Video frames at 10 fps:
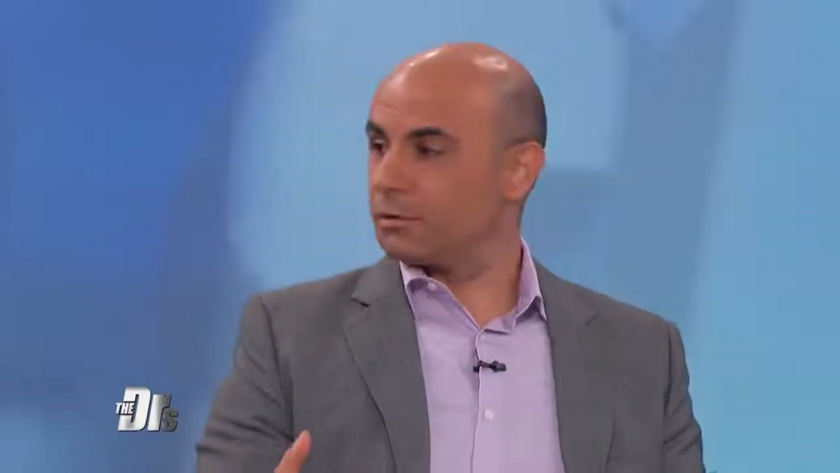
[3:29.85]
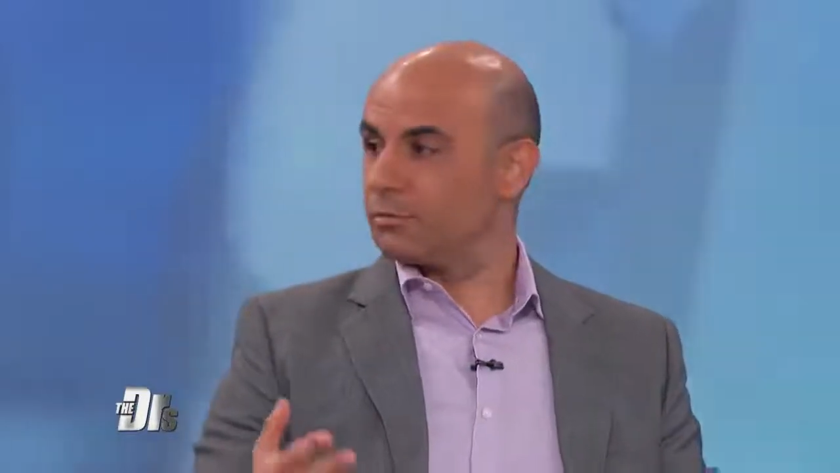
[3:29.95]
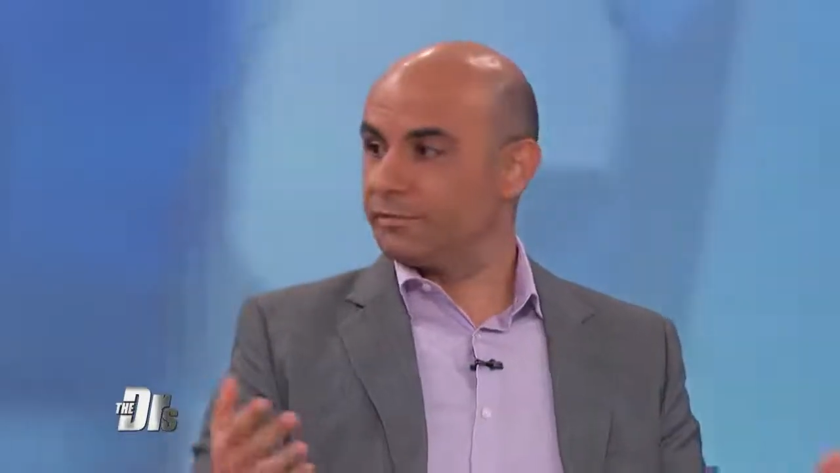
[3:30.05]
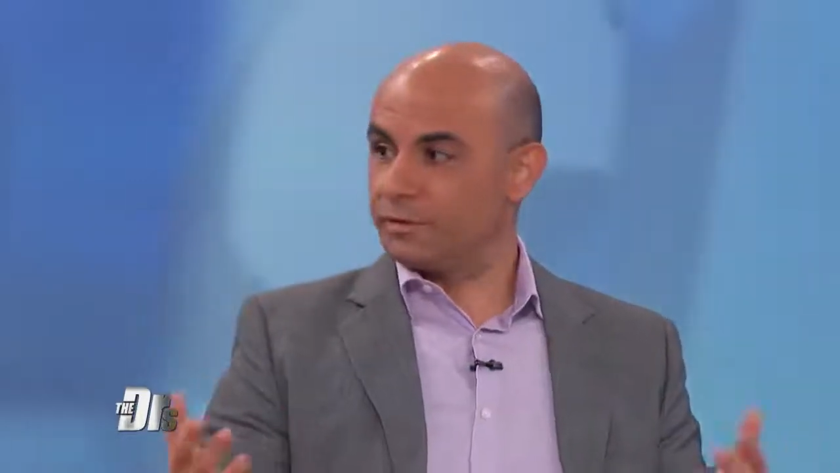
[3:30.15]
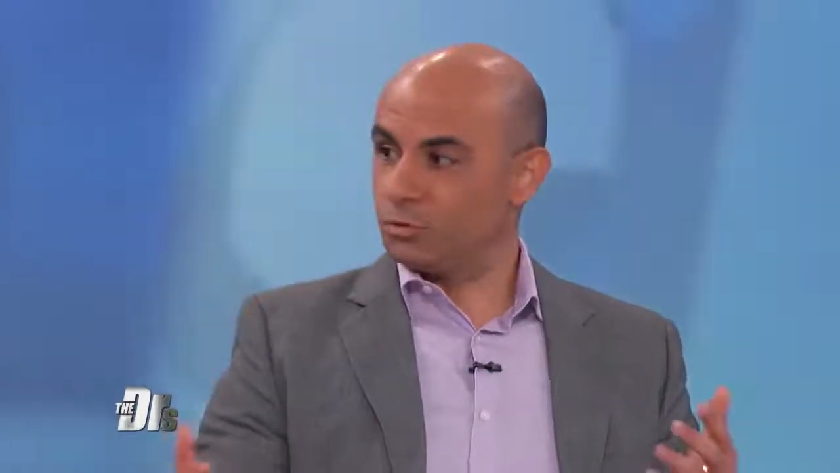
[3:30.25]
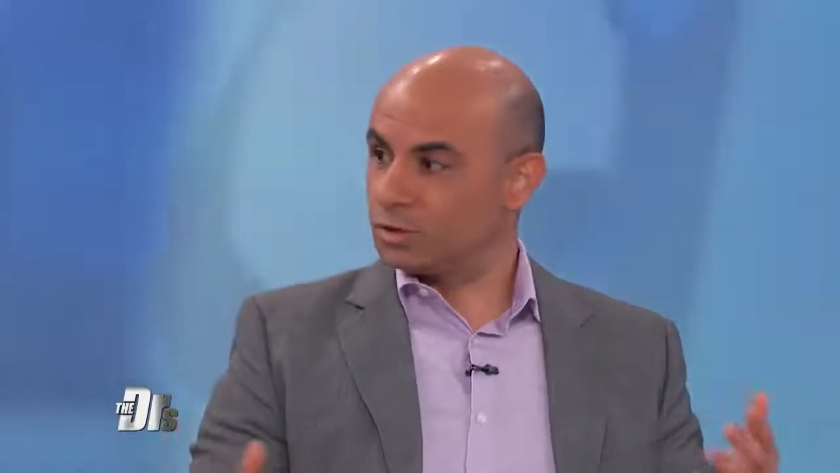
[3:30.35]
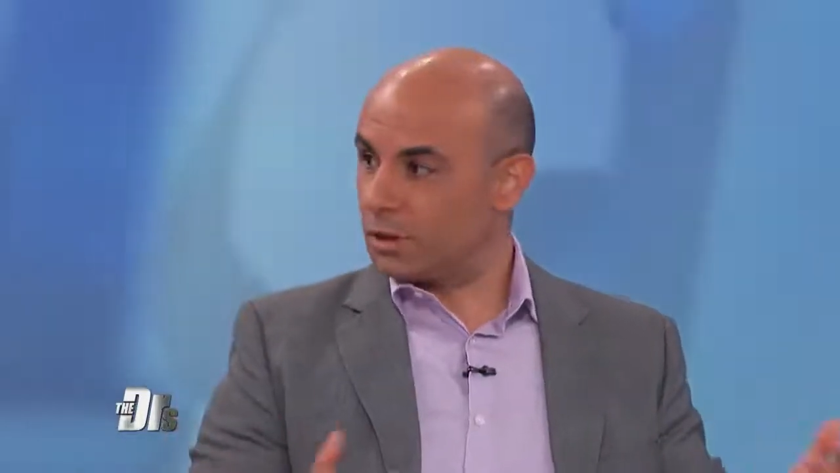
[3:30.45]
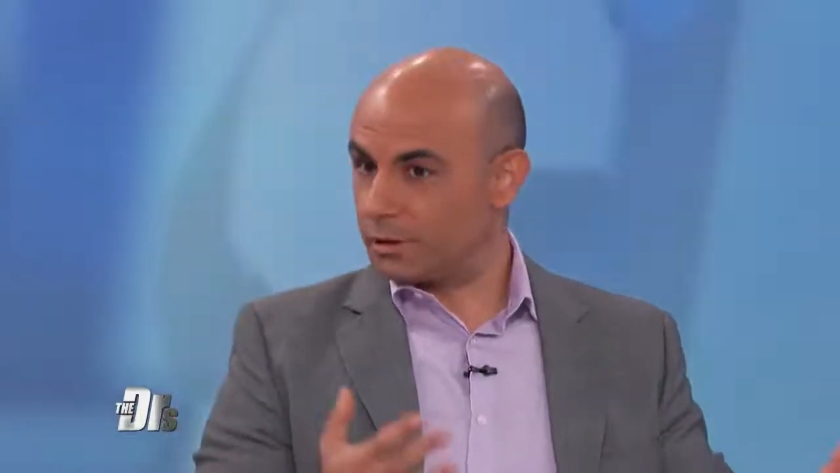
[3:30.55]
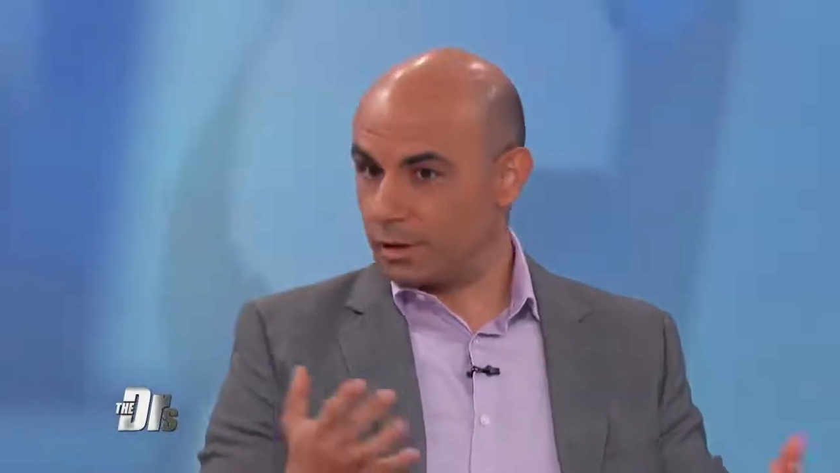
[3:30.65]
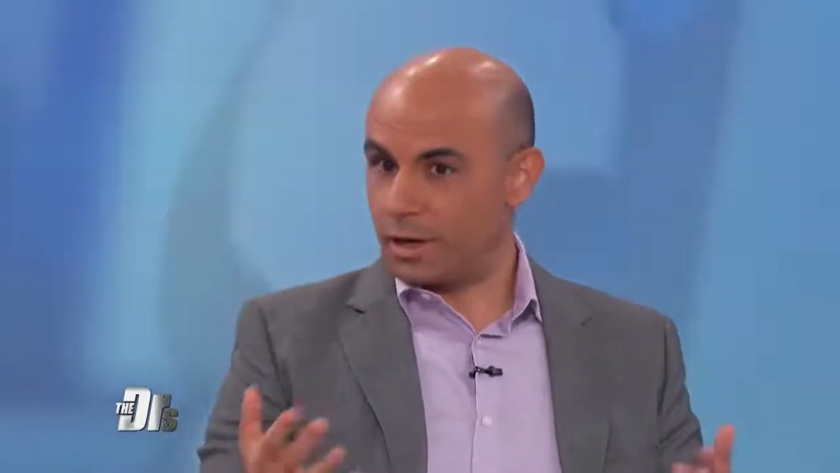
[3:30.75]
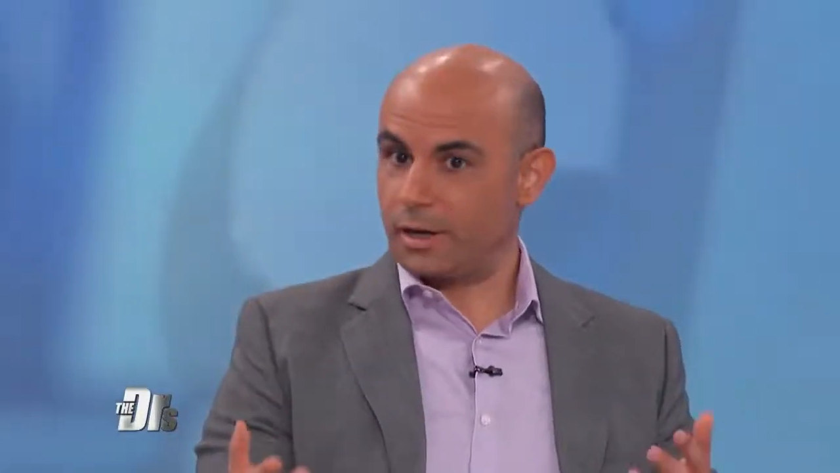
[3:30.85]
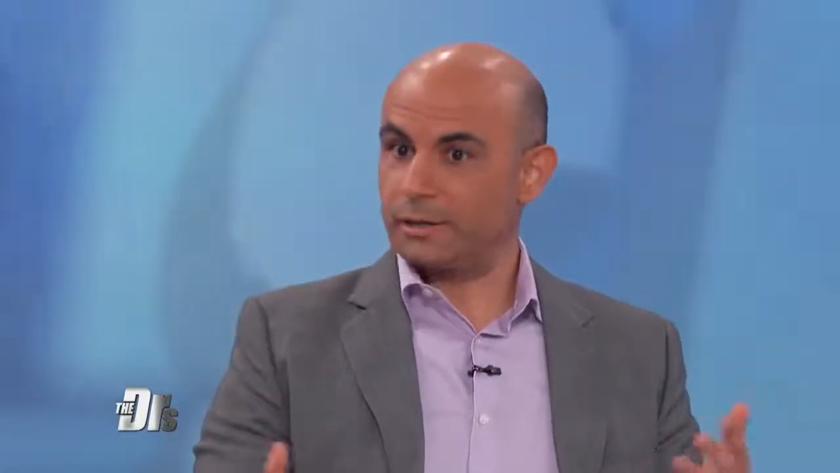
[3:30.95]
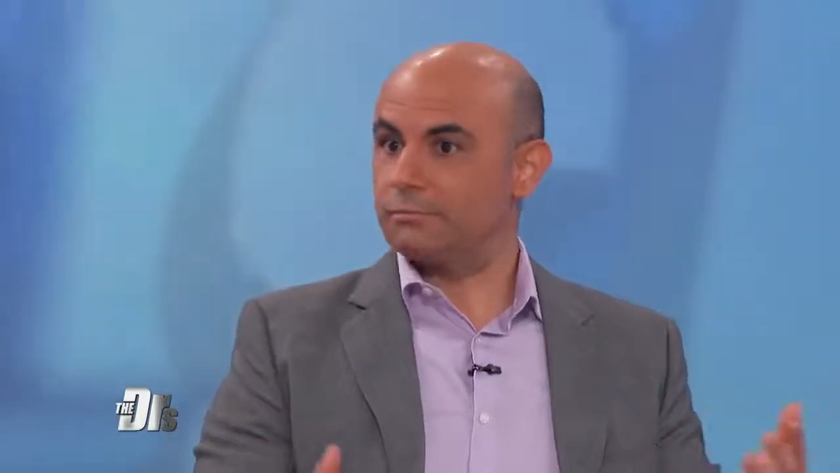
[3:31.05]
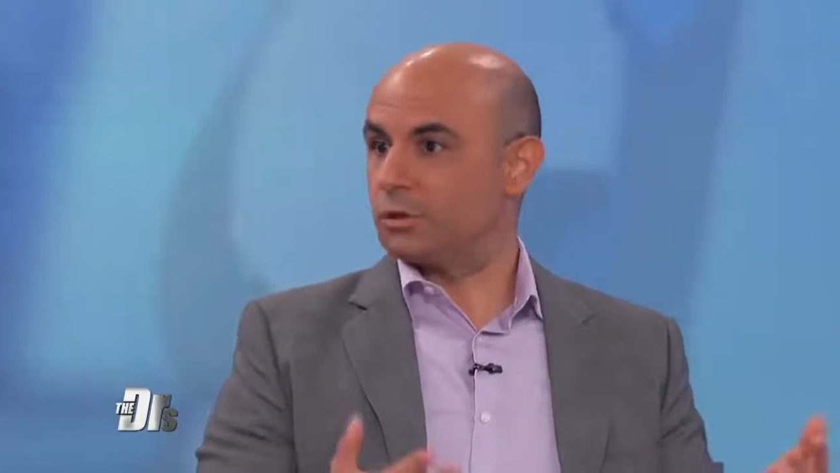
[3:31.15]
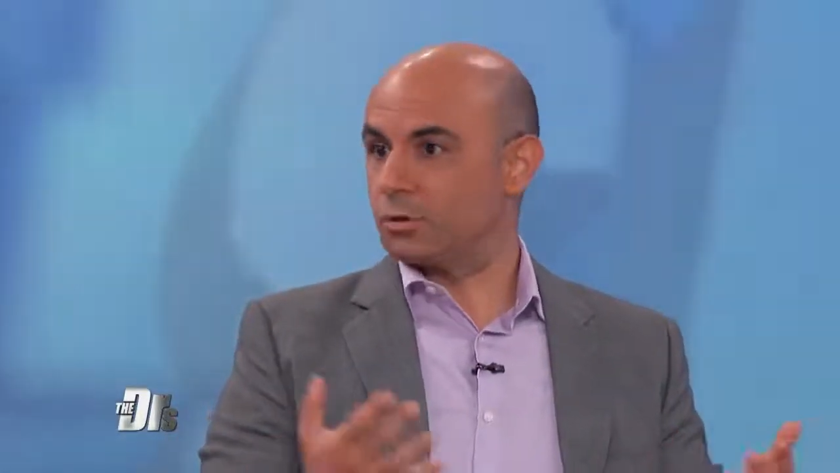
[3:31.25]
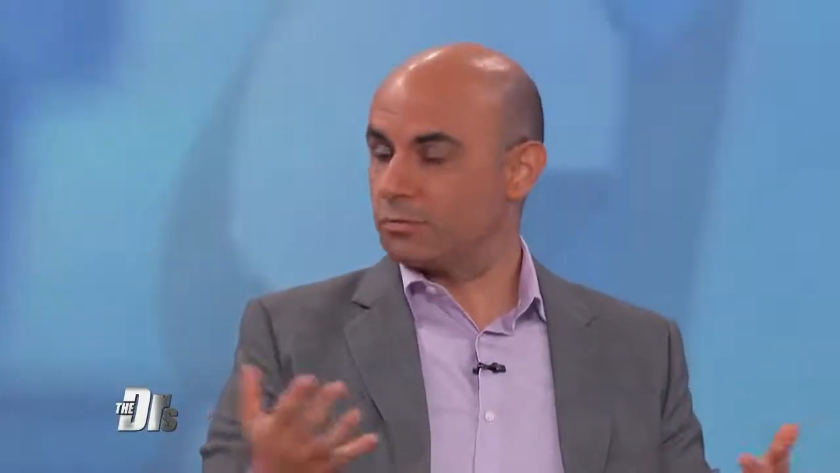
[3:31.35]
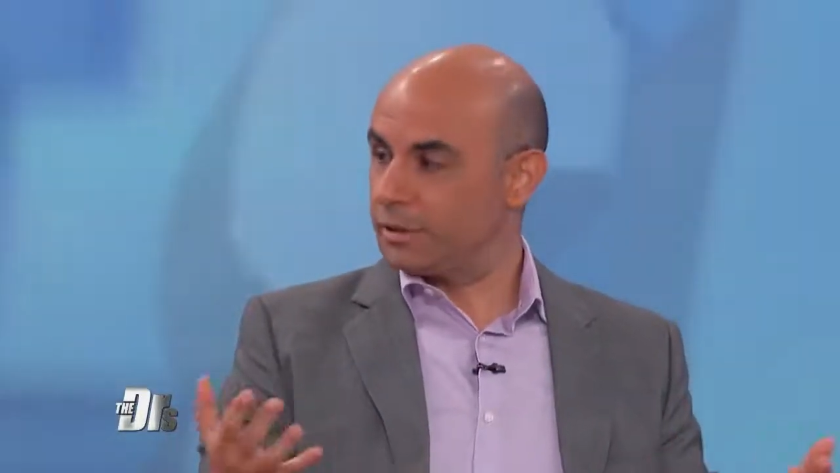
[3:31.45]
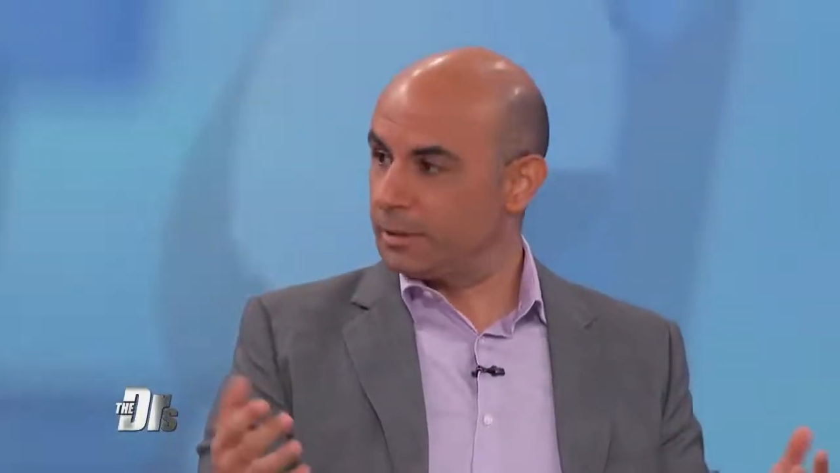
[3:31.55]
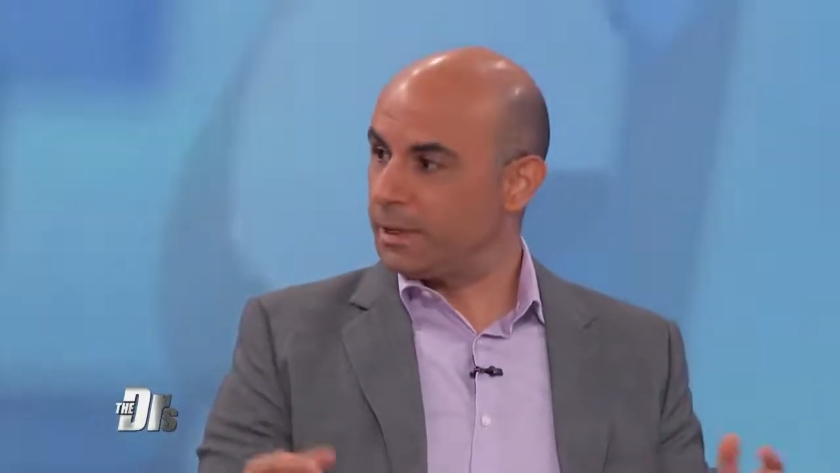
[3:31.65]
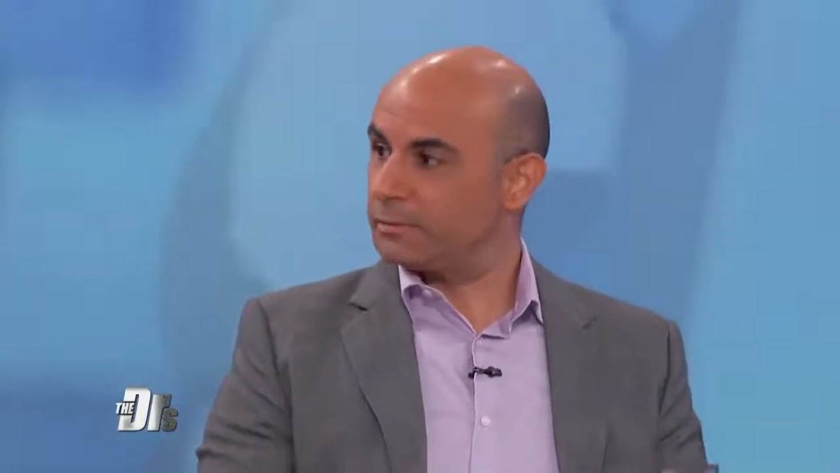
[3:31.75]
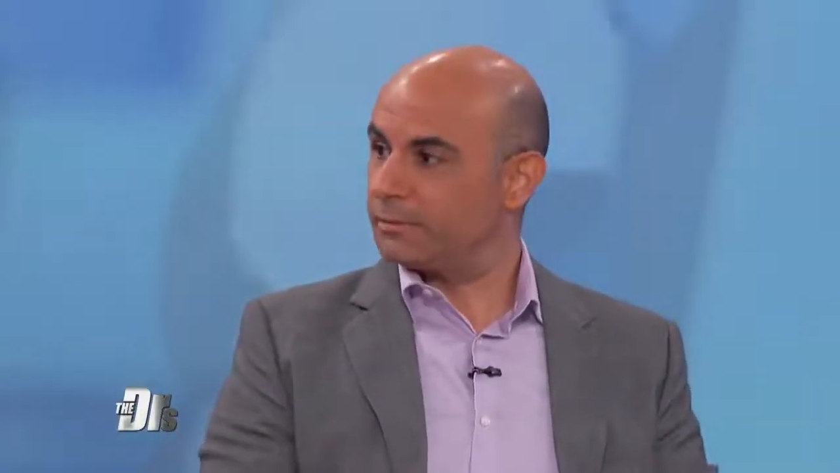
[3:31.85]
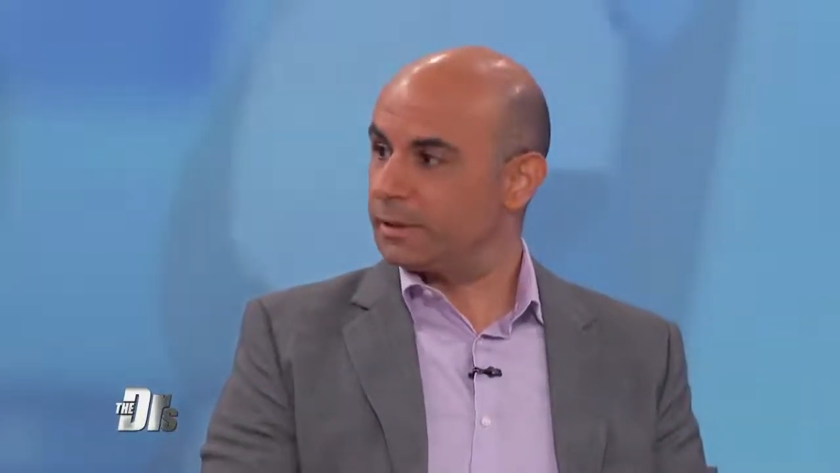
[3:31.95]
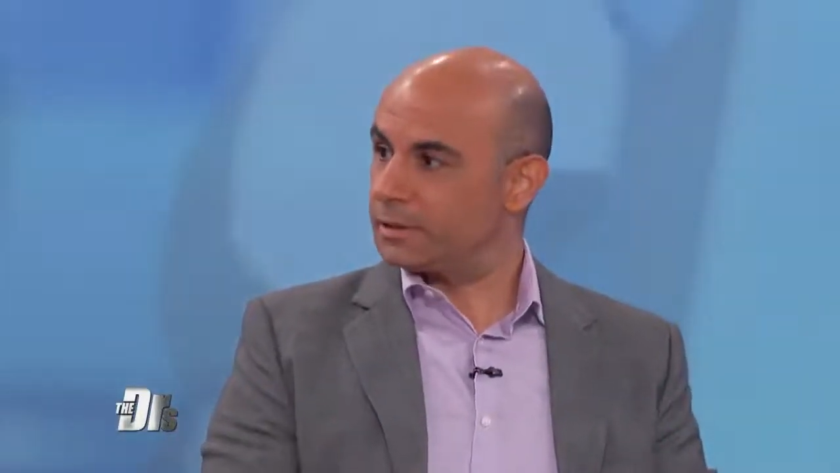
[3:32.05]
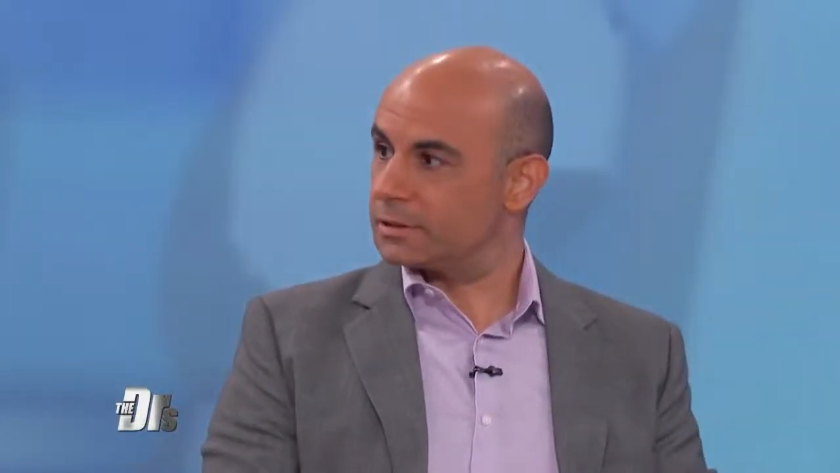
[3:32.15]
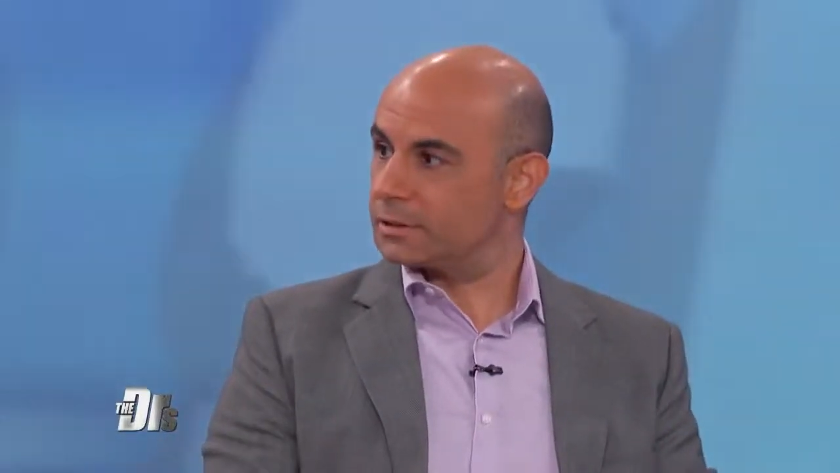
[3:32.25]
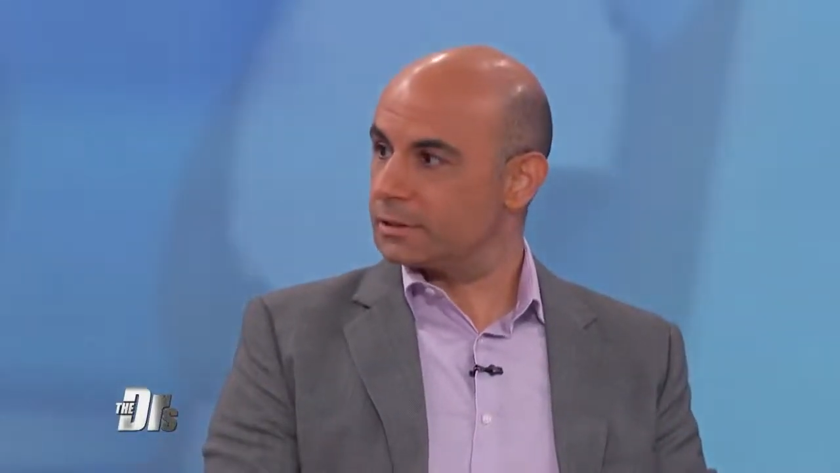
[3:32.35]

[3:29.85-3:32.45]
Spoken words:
reviews online, read about things,